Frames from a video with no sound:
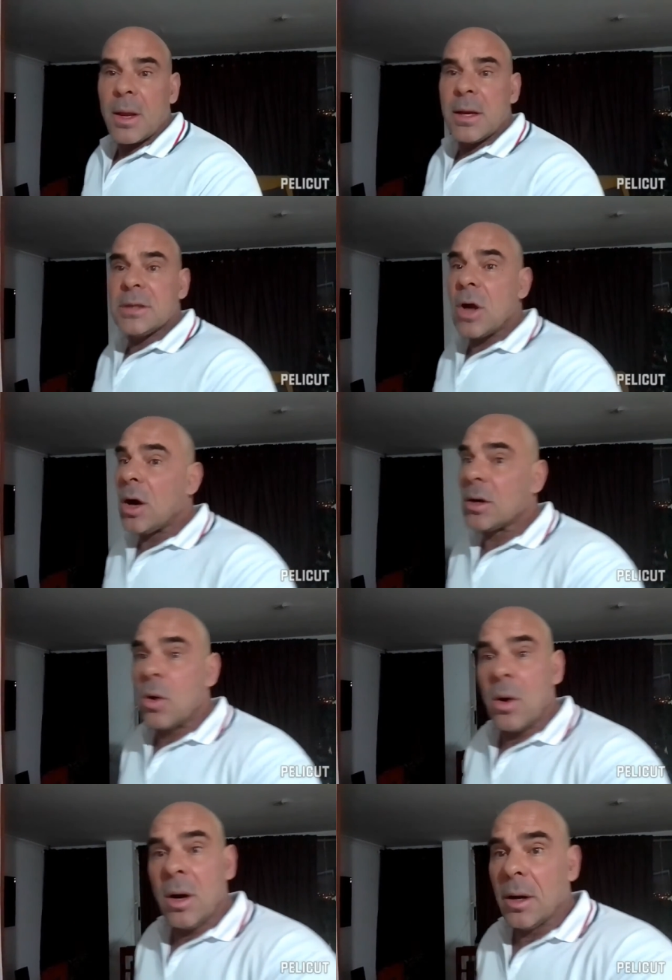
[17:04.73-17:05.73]
it's
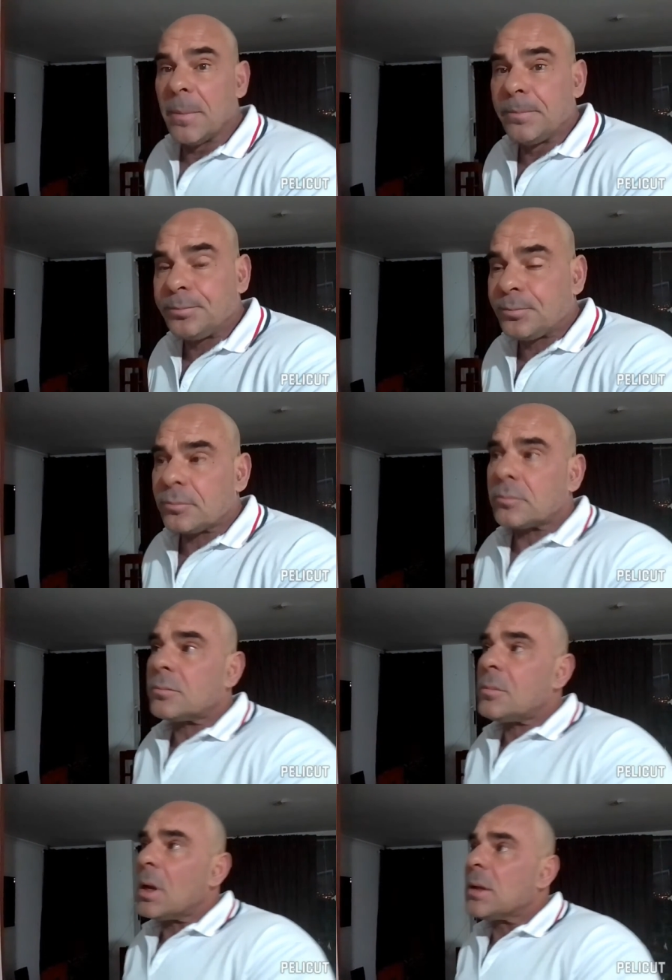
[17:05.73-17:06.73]
hardcore.
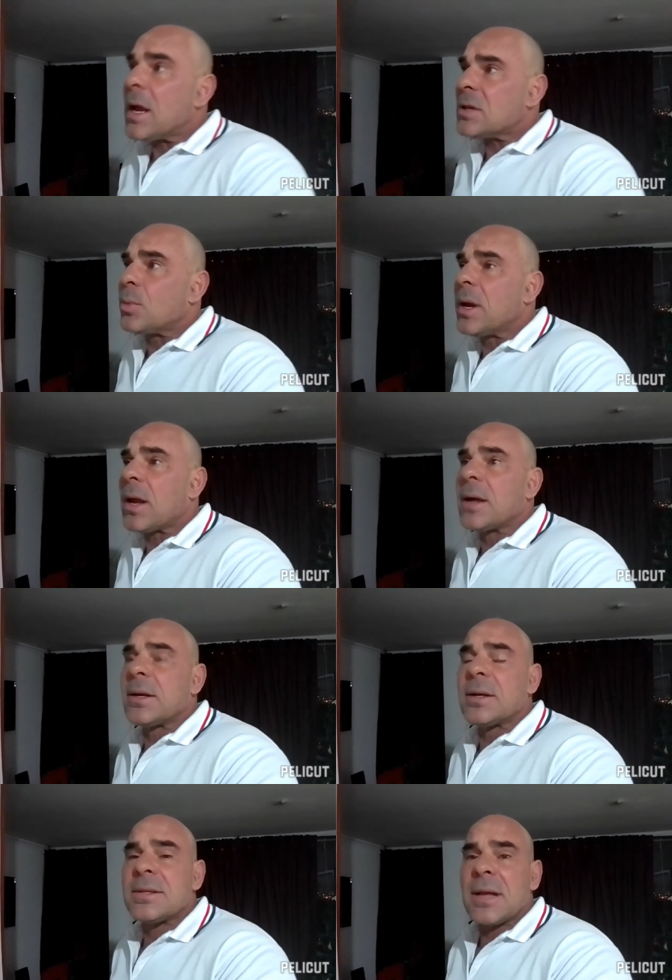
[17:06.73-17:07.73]
Last week, I
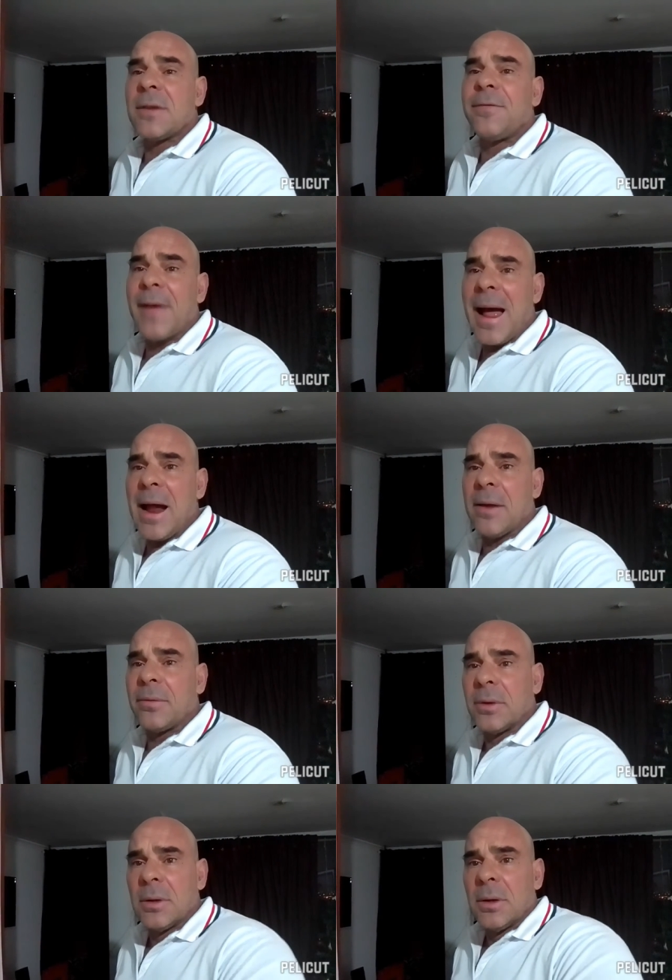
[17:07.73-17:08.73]
did a set of 5.
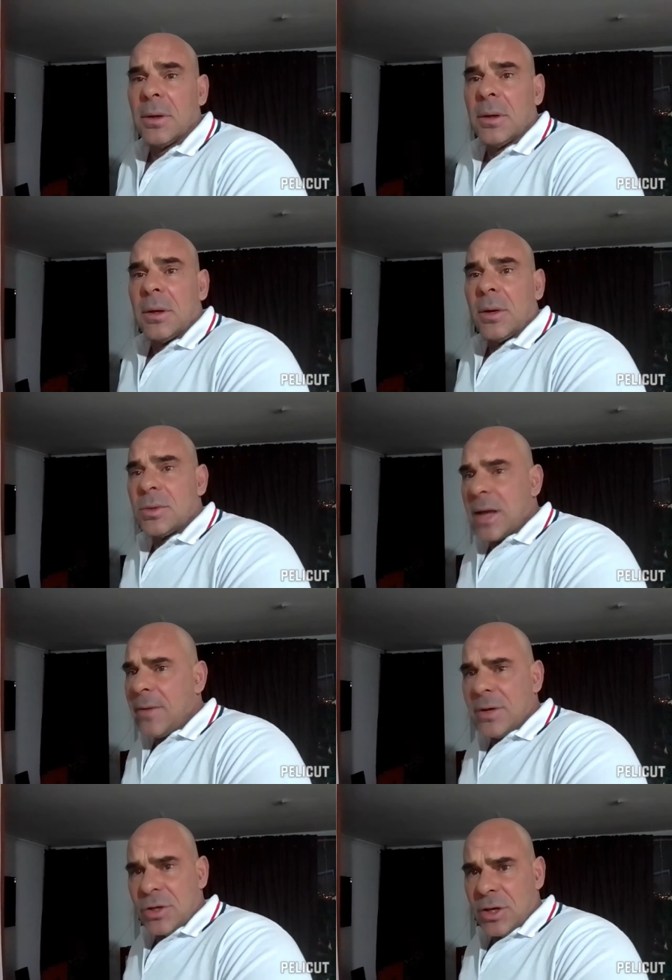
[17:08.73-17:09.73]
It was
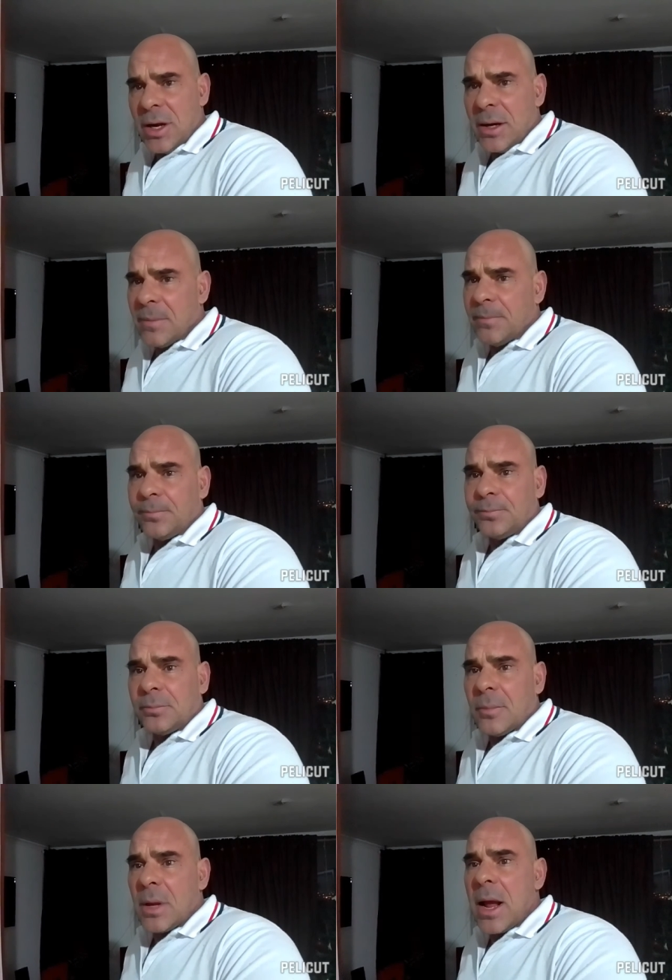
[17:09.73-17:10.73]
heavy shit.
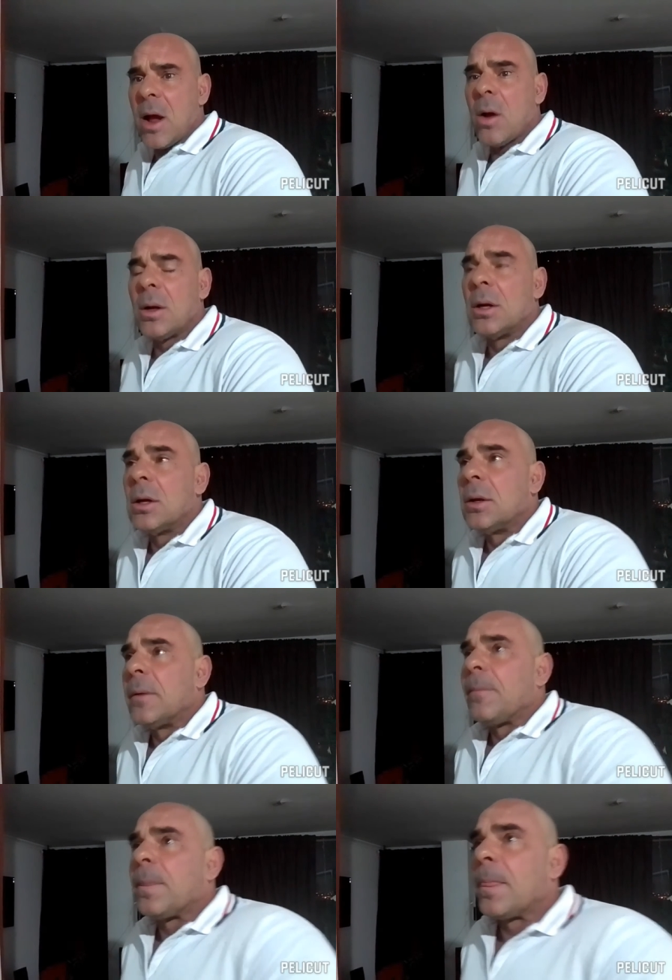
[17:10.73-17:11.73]
Now,
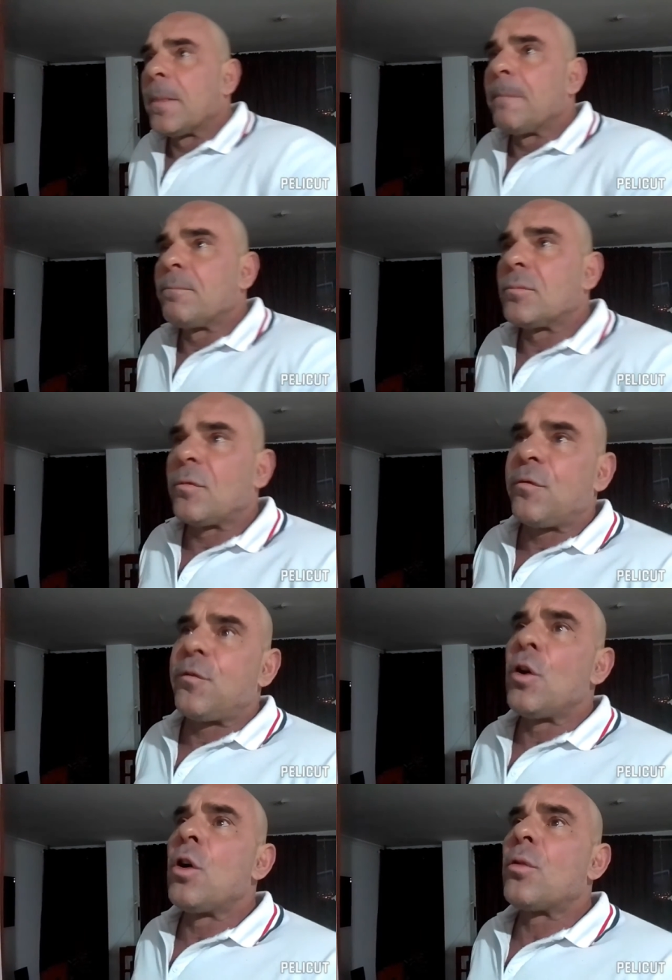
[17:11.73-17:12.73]

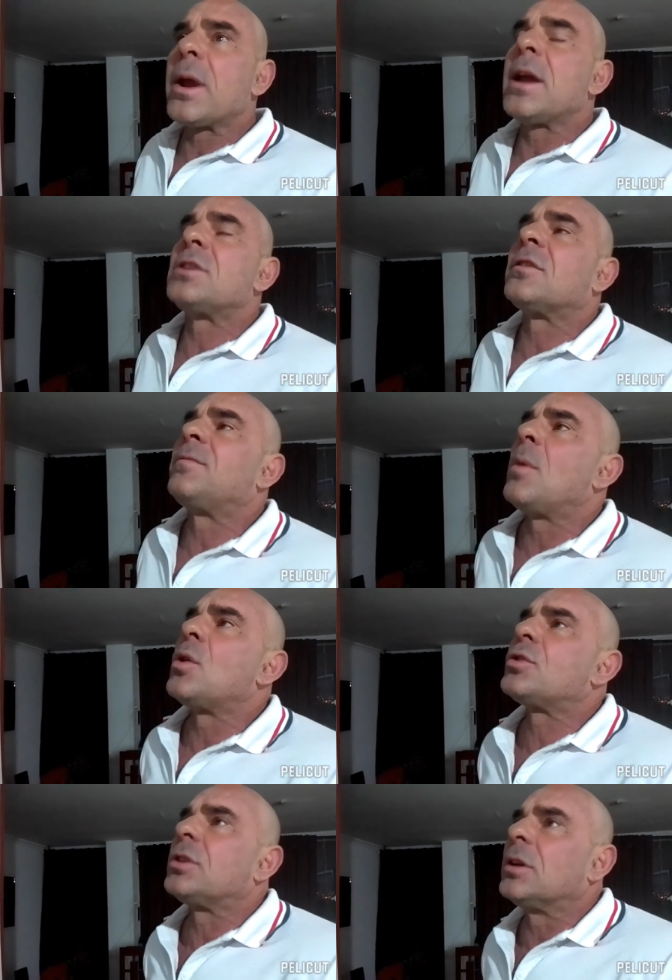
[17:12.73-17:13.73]
full range of
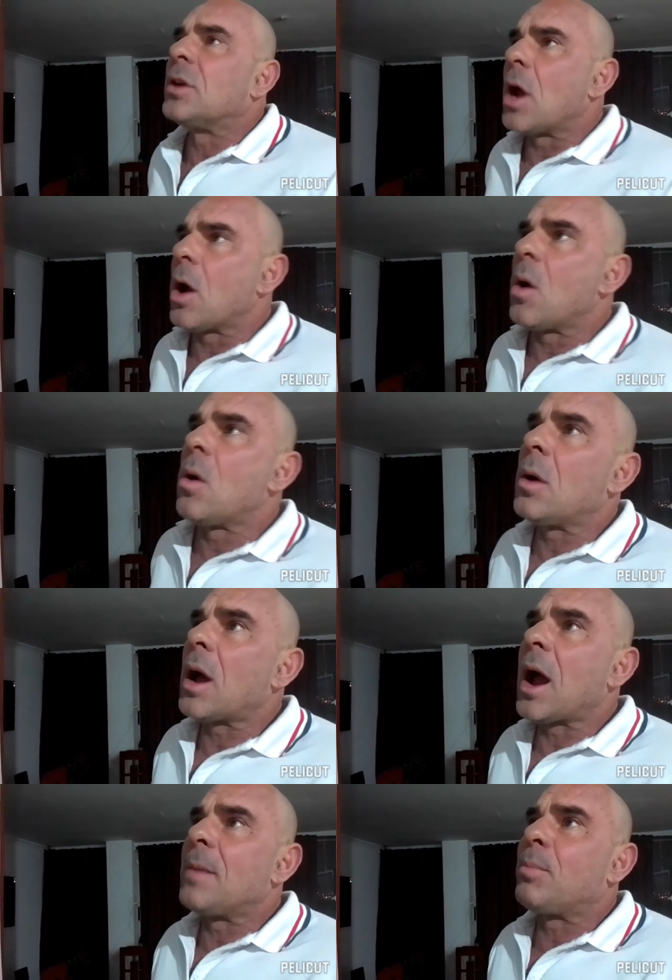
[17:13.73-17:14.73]
motion. No,
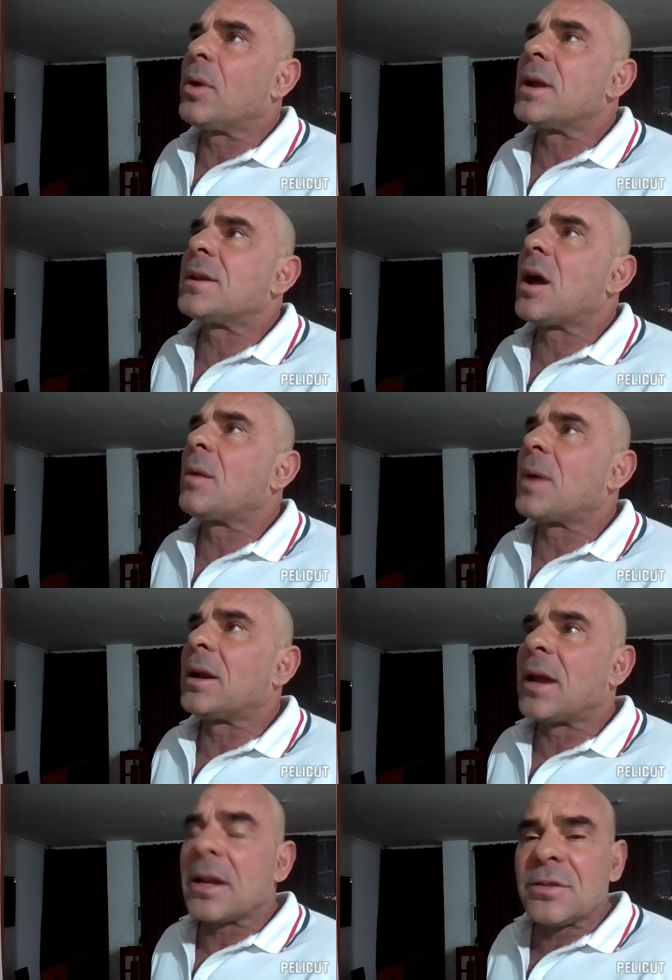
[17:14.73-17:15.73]
I bring down my
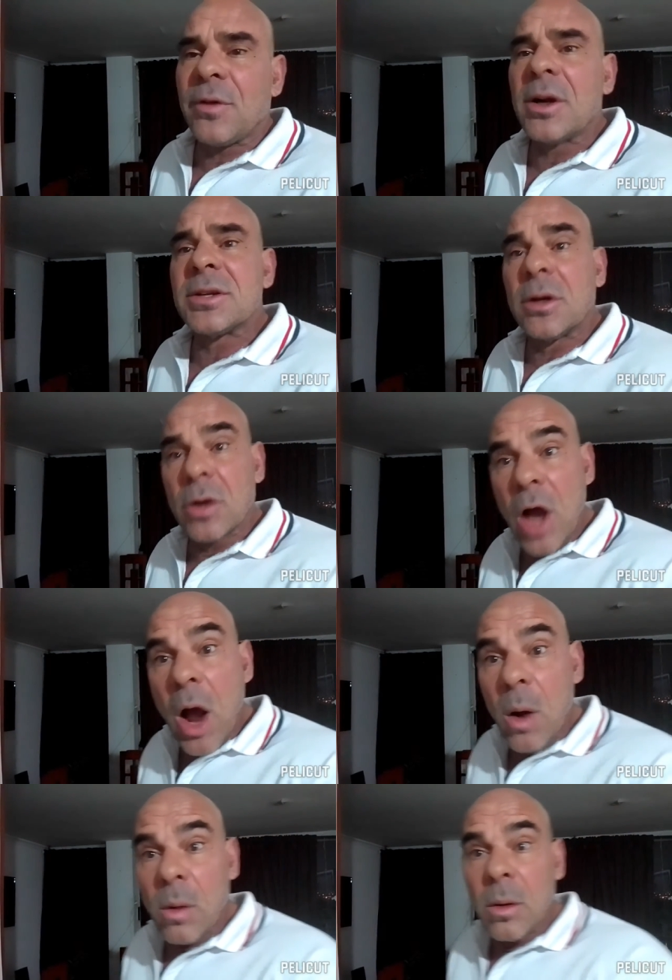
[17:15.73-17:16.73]
leg as far as it'll
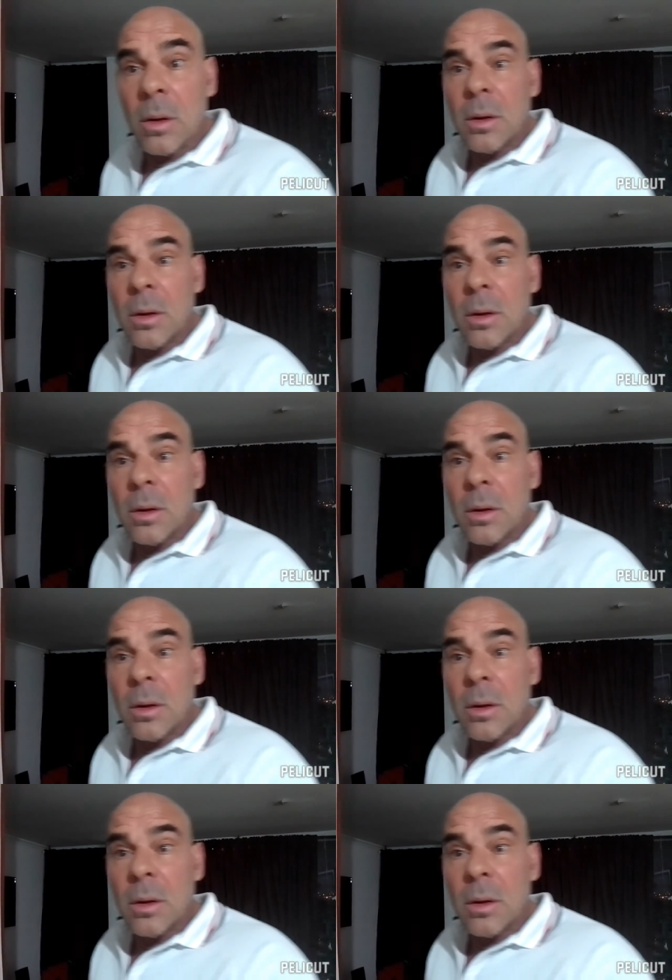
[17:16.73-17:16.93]
go.